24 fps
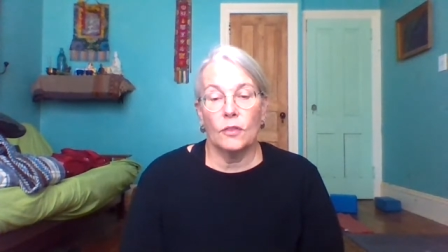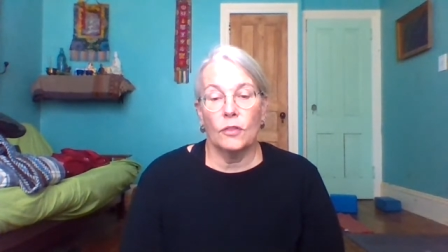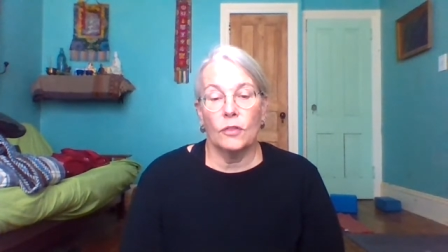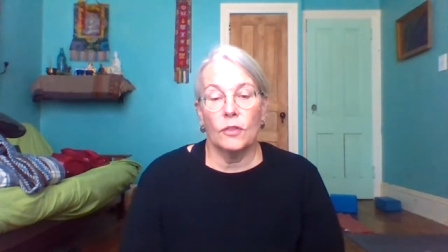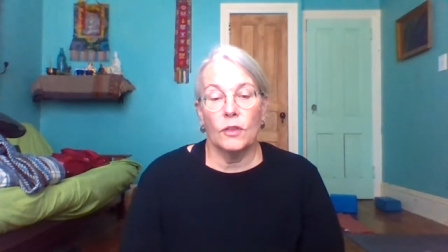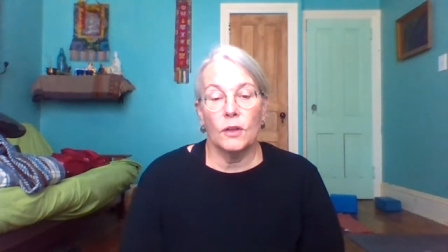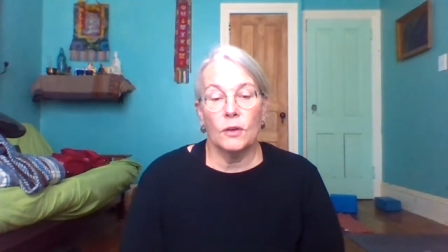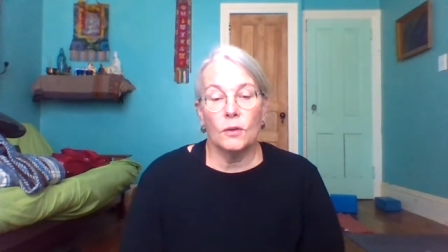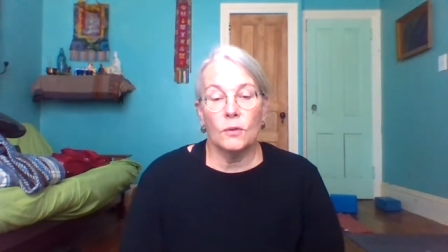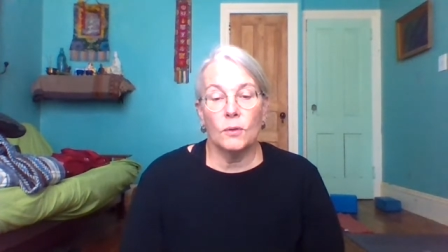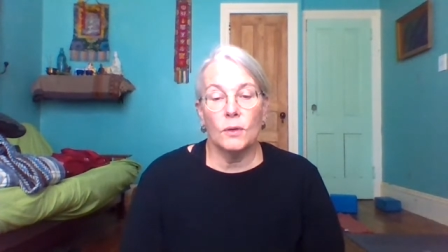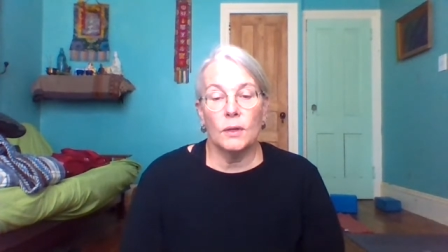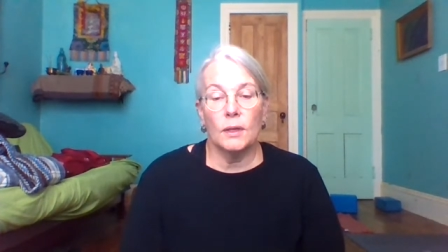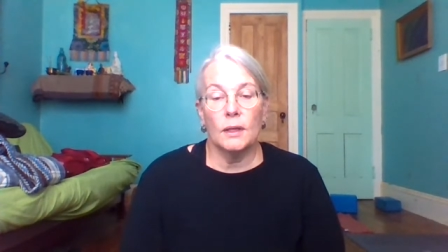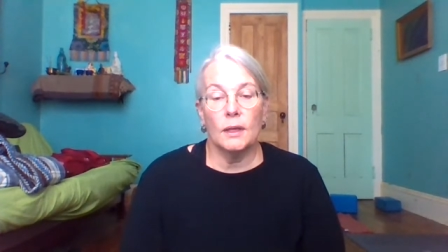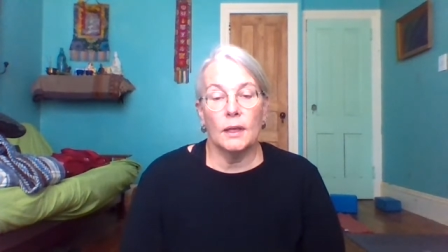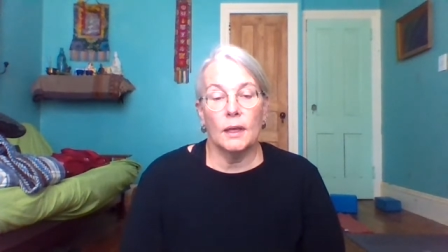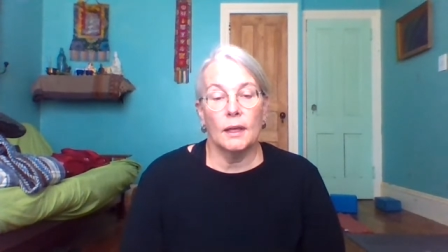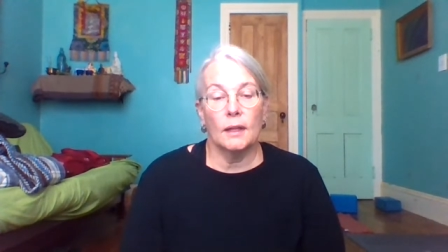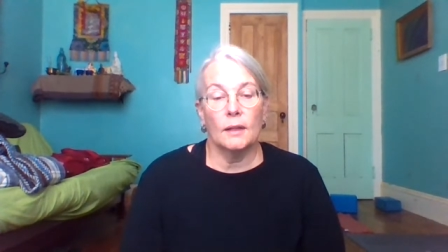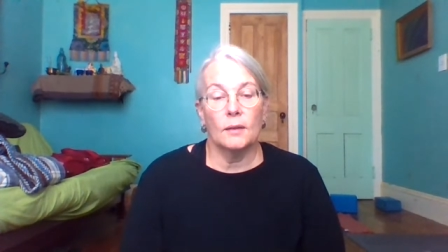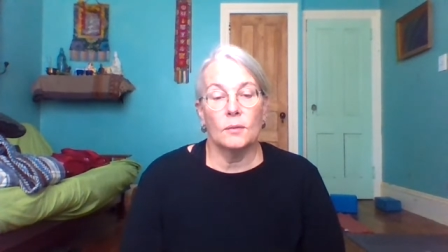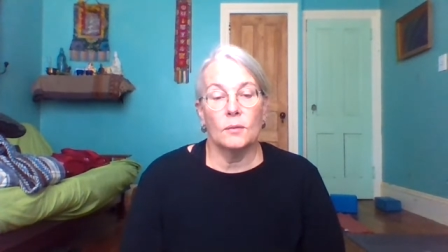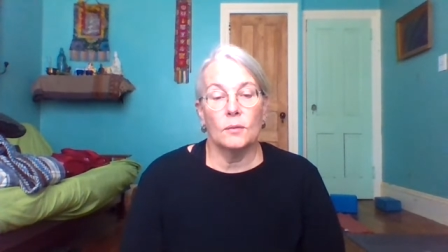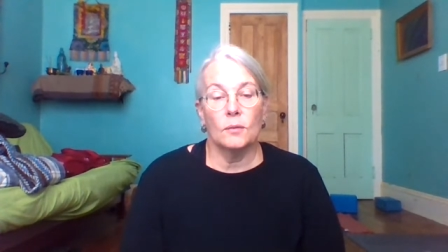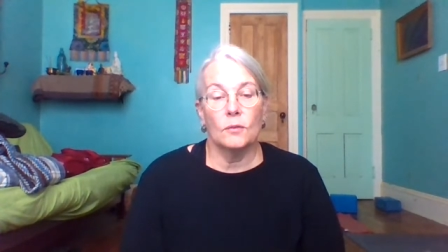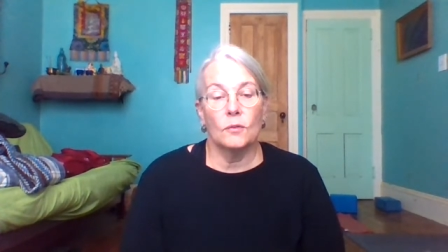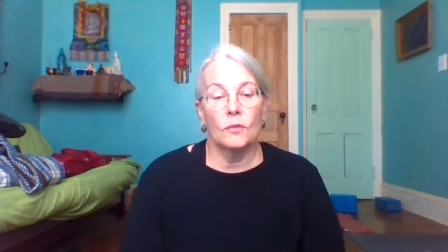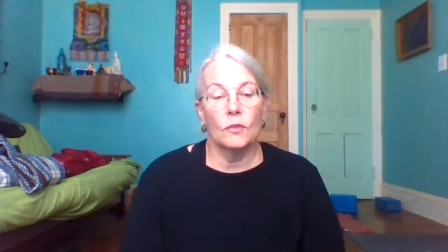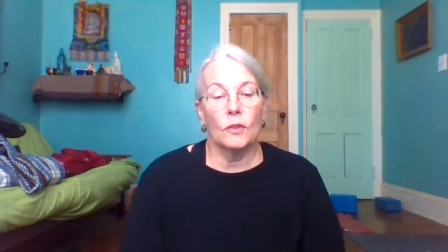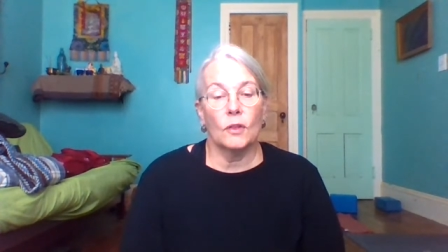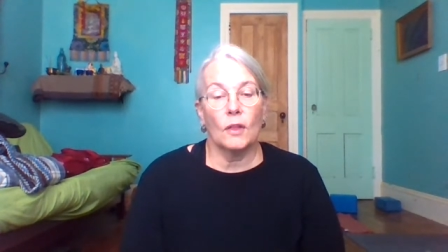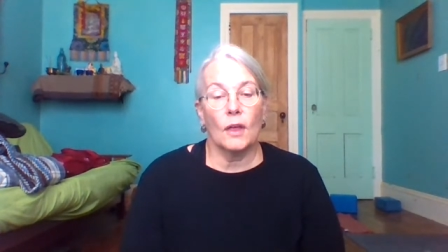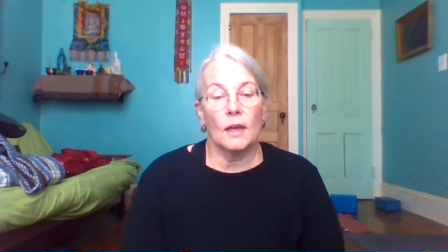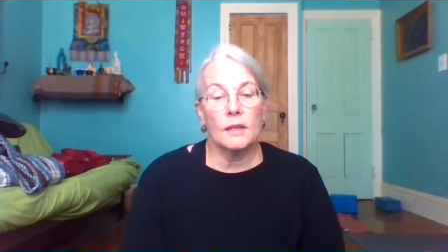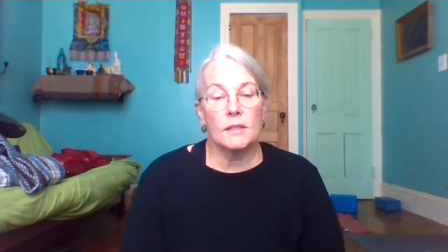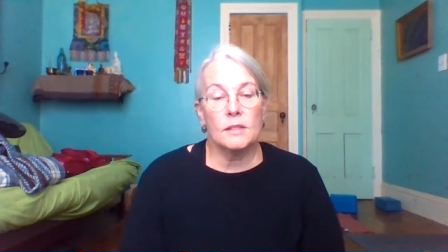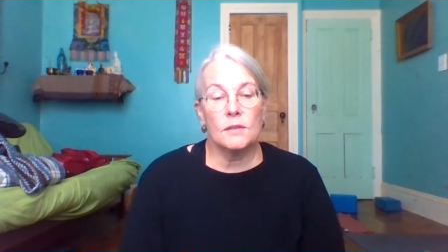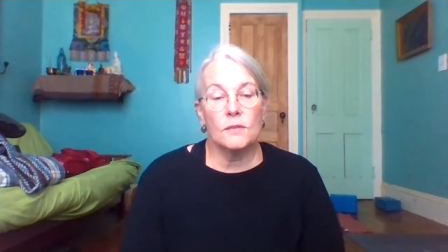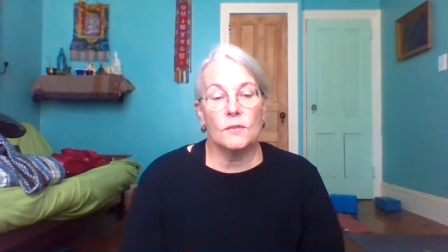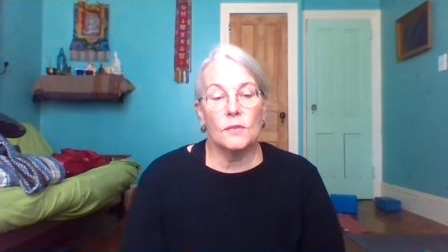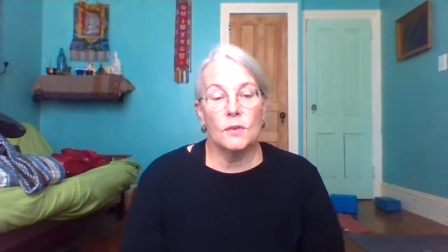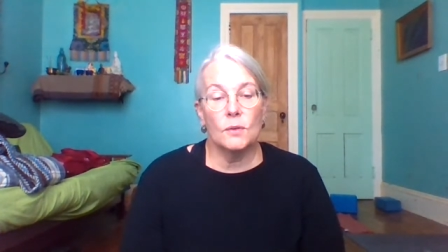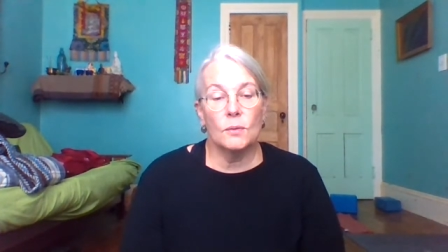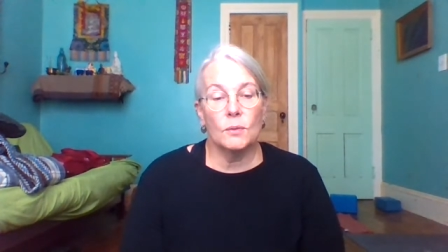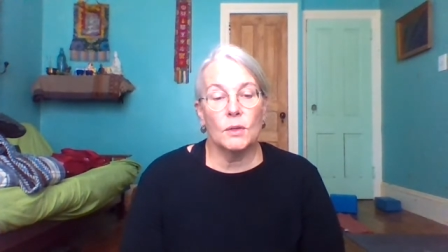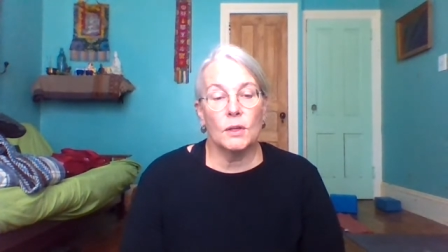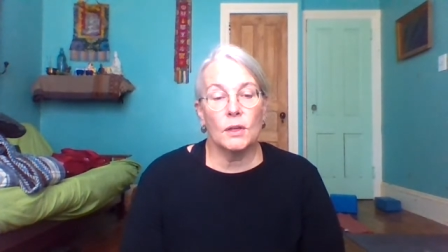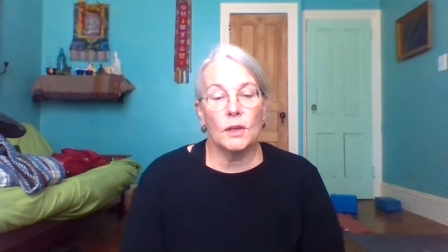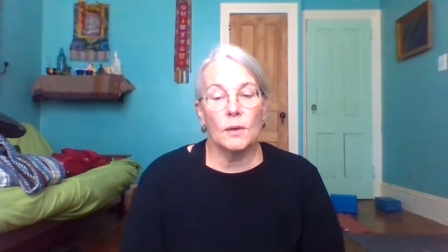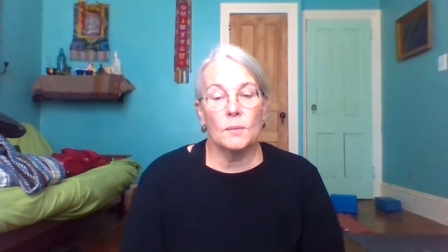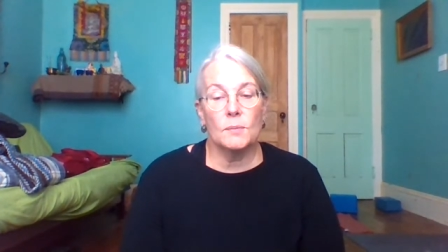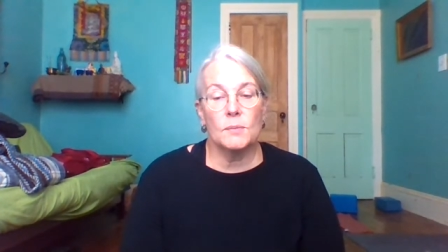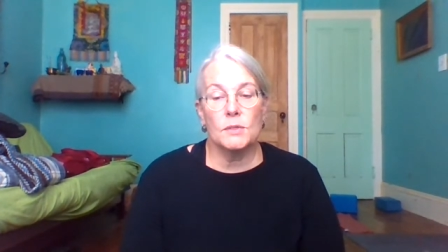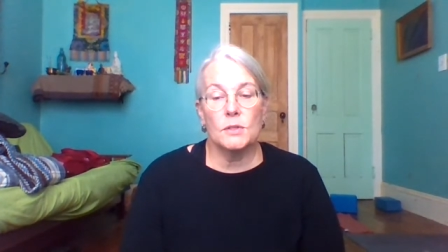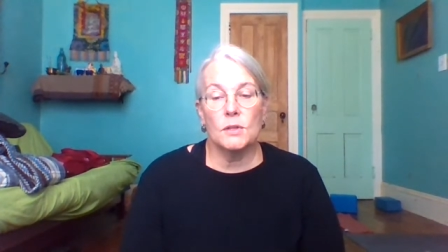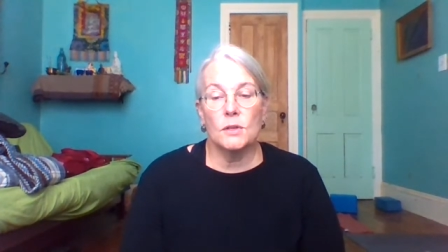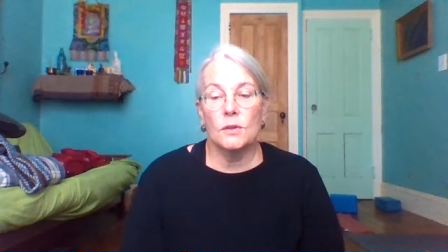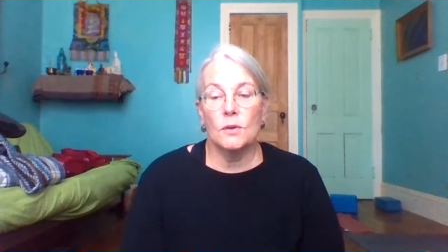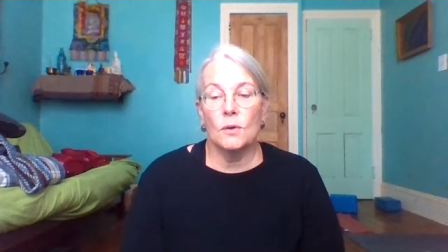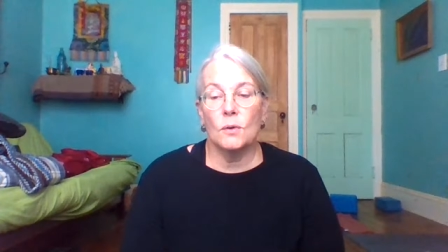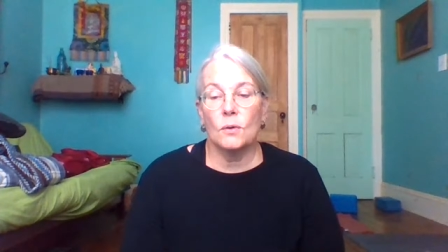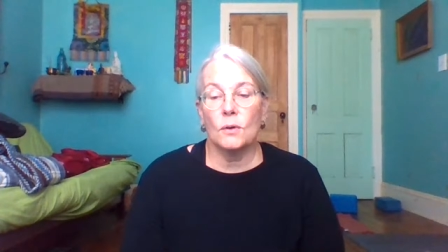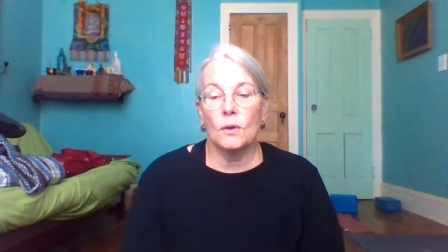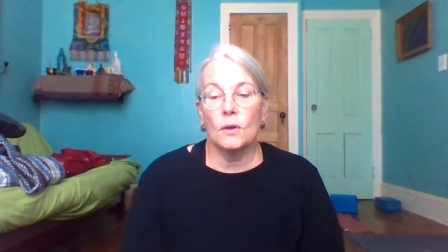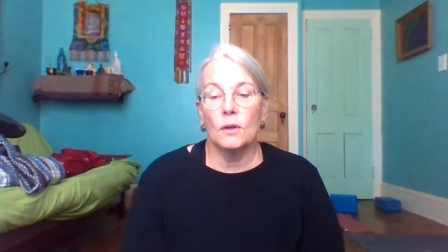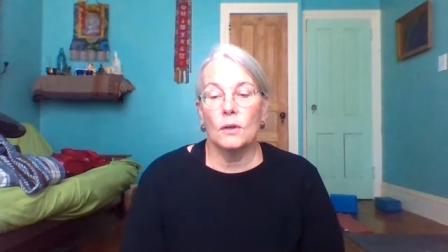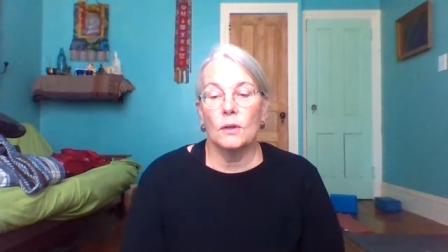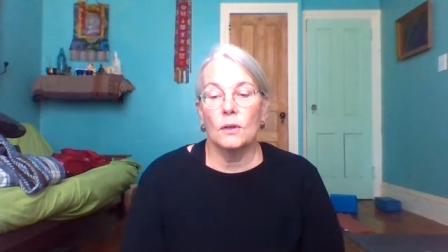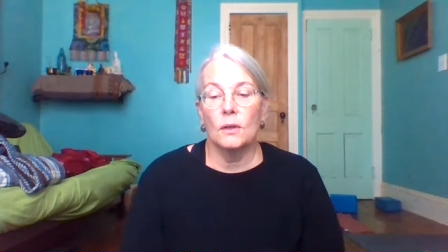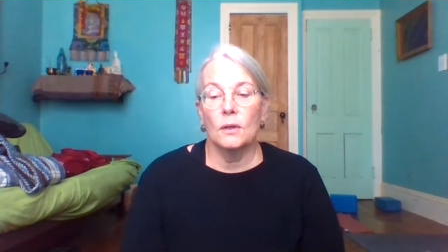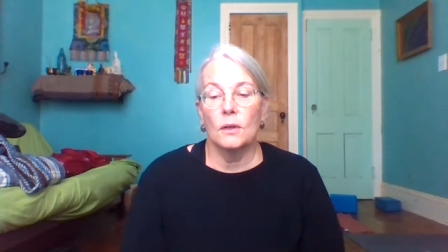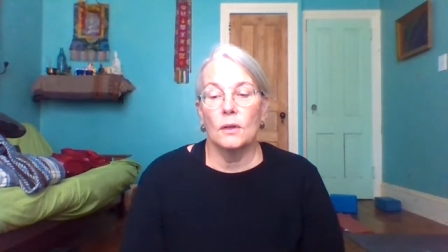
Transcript: theory and philosophy when it comes to yoga,